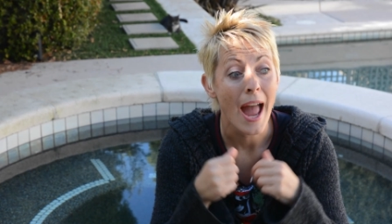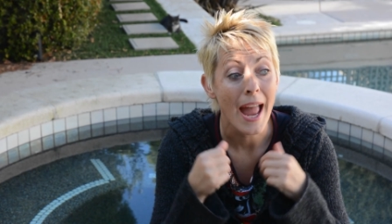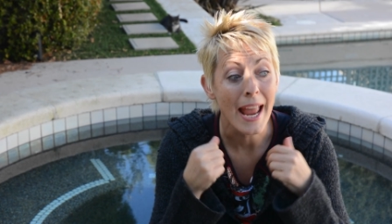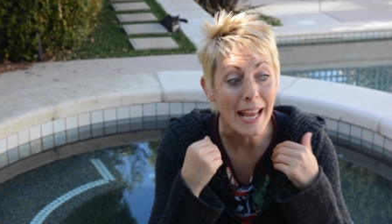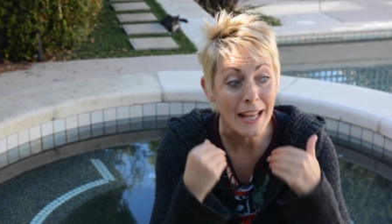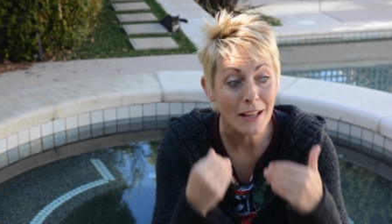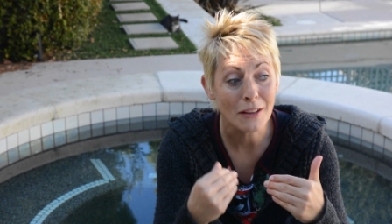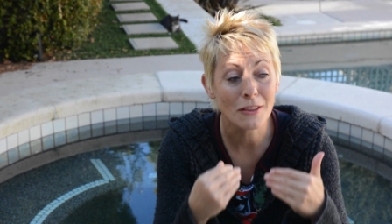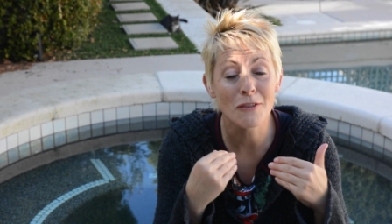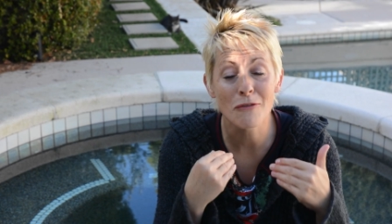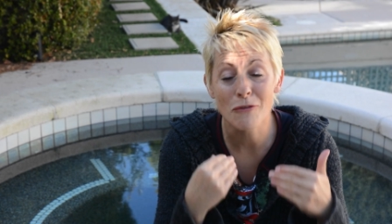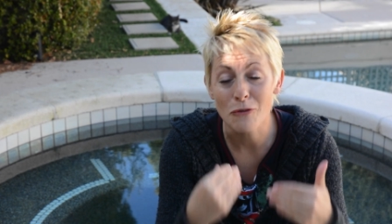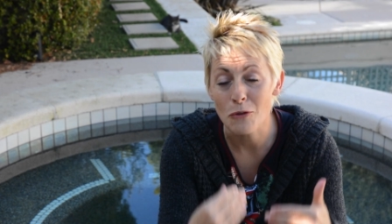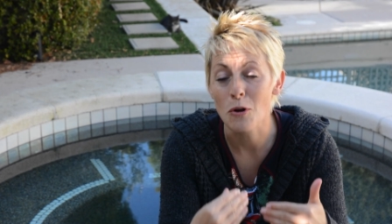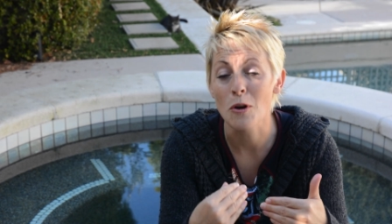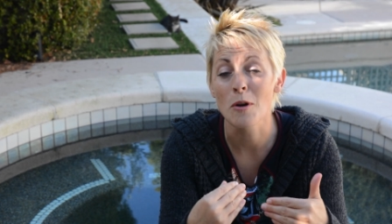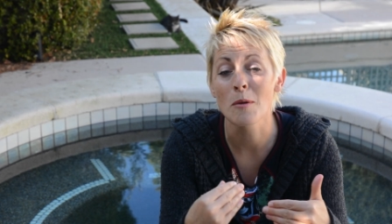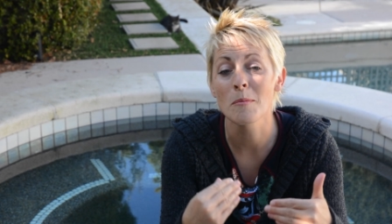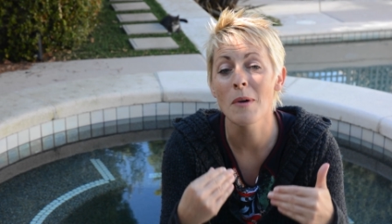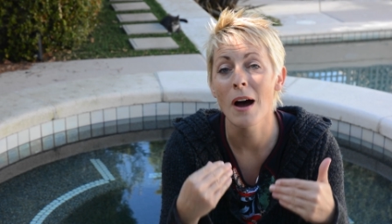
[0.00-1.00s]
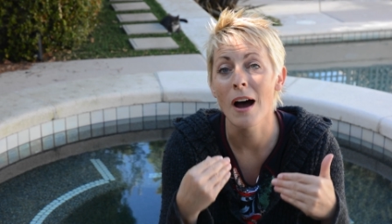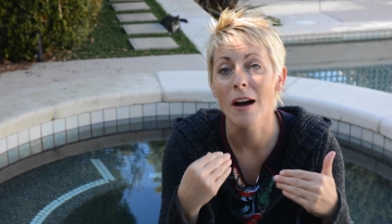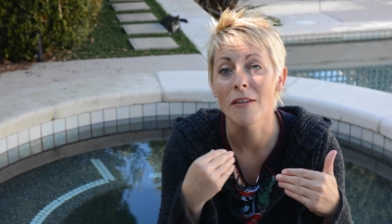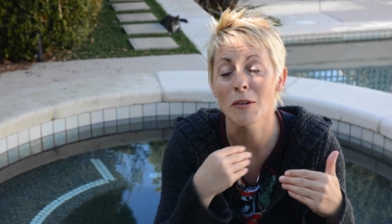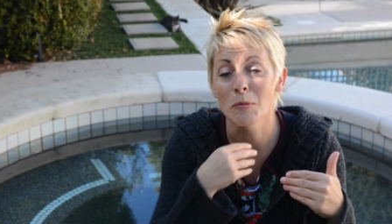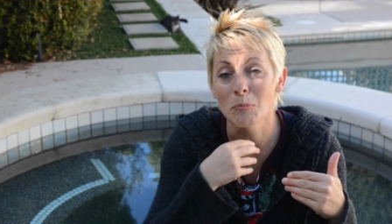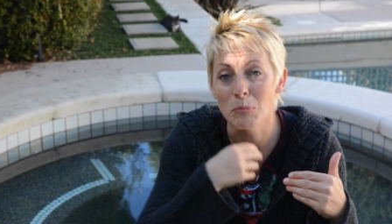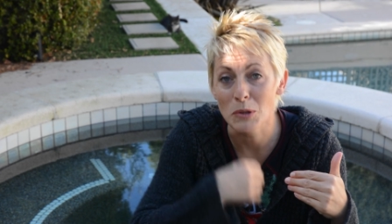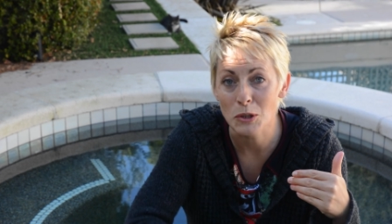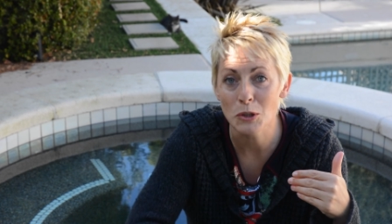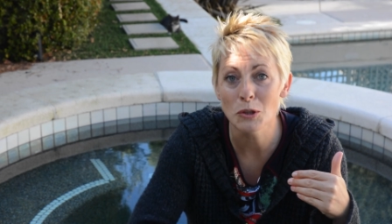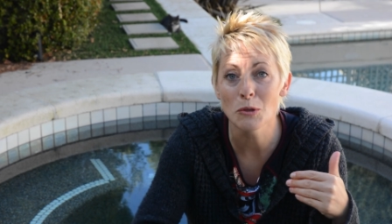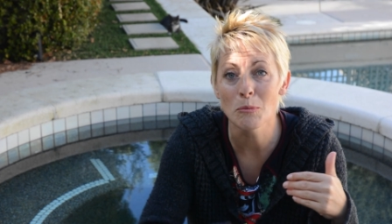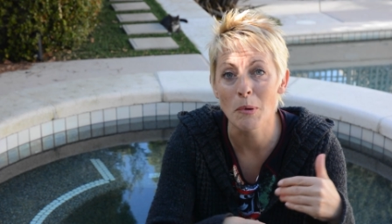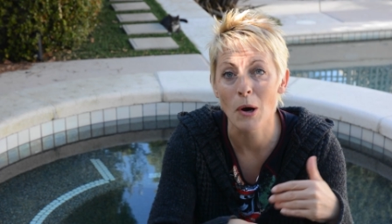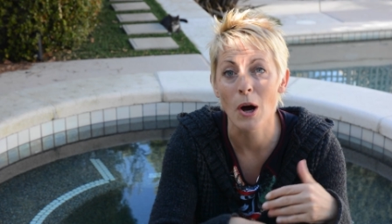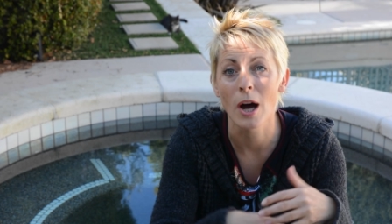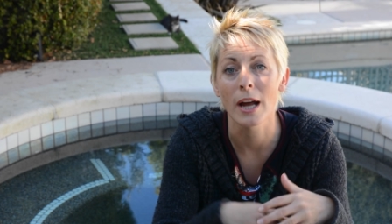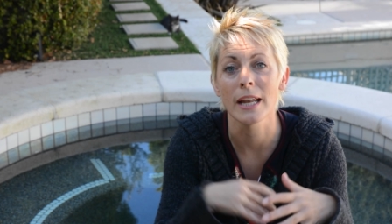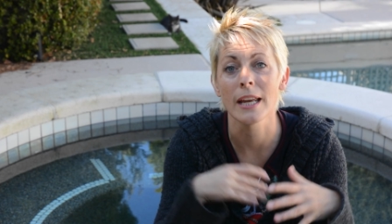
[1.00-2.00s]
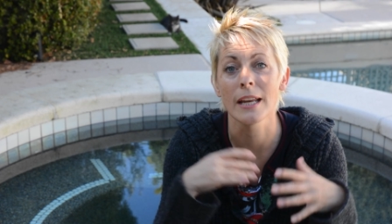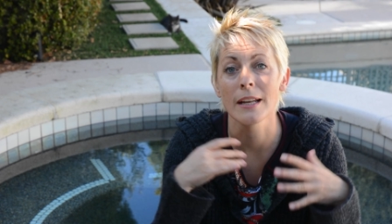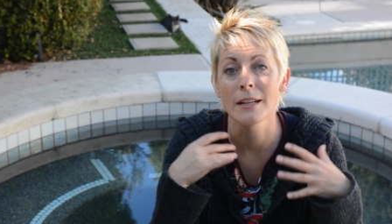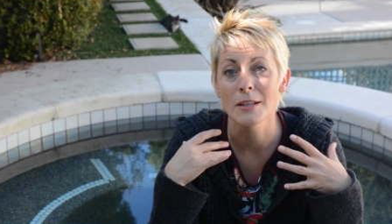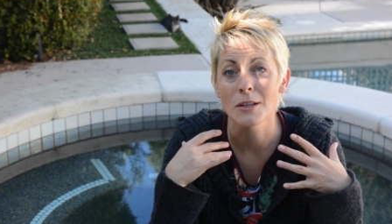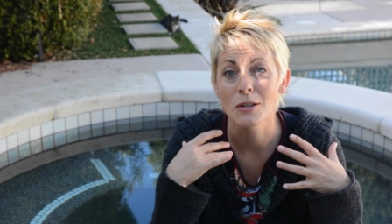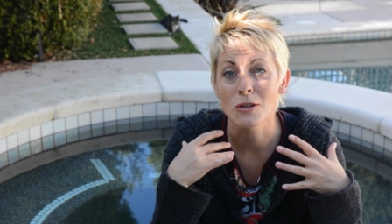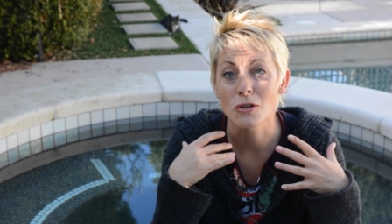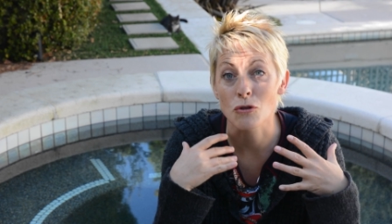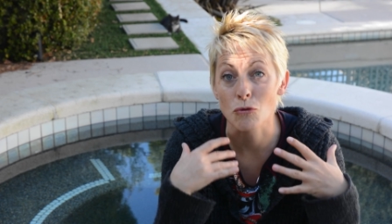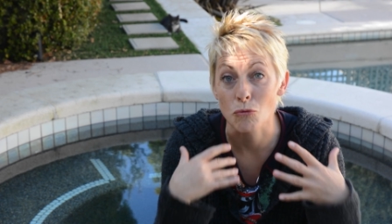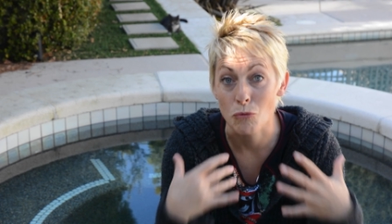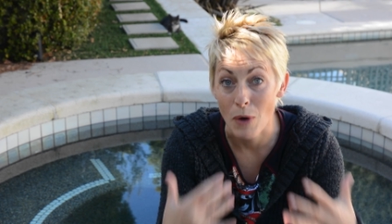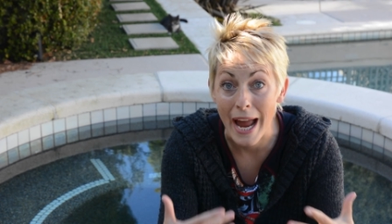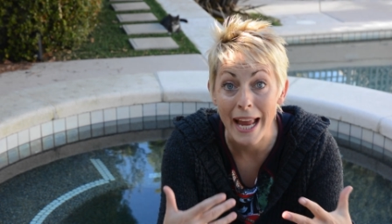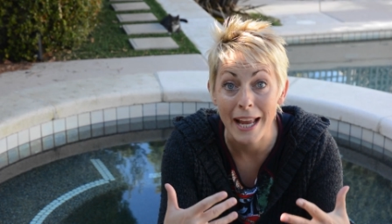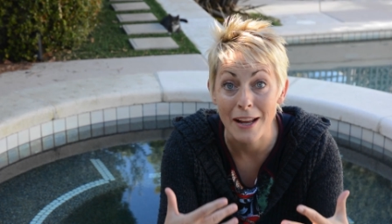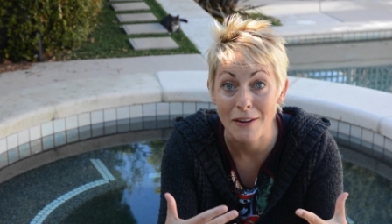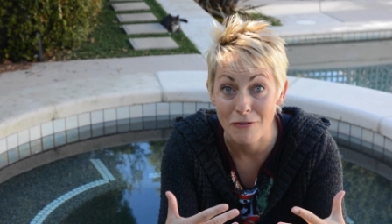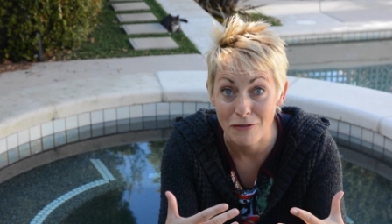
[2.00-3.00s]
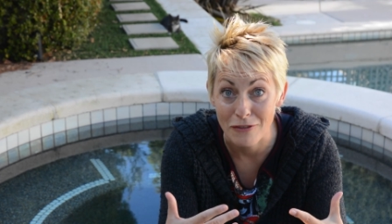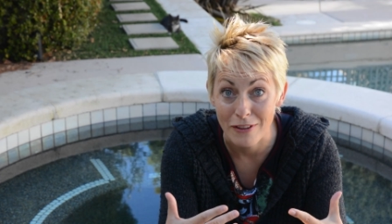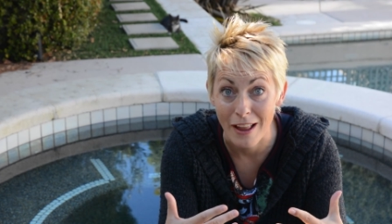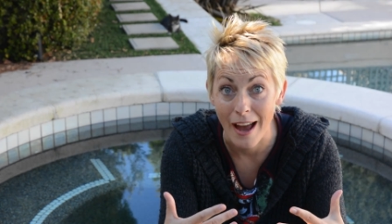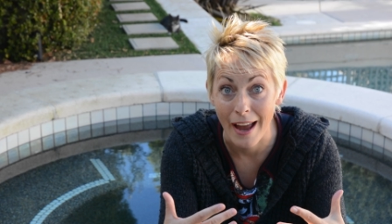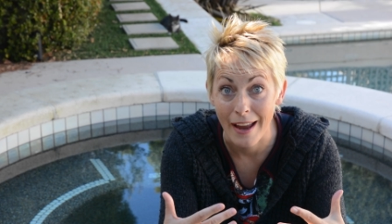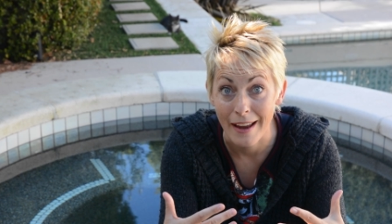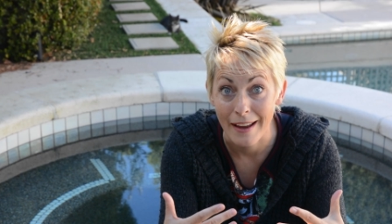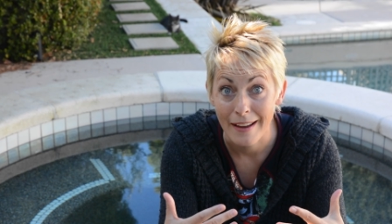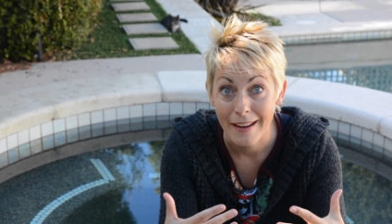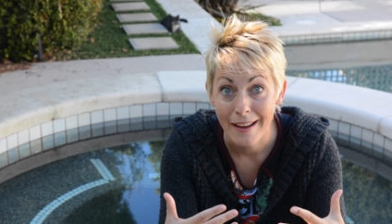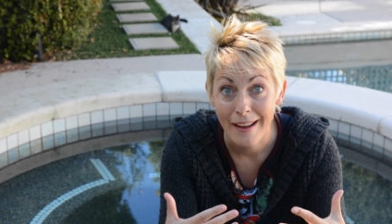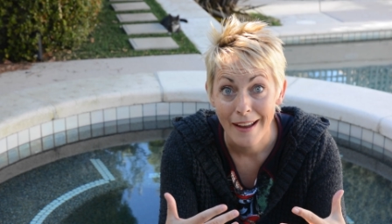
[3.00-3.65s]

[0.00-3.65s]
in the form of a blue-bodied dragonfly.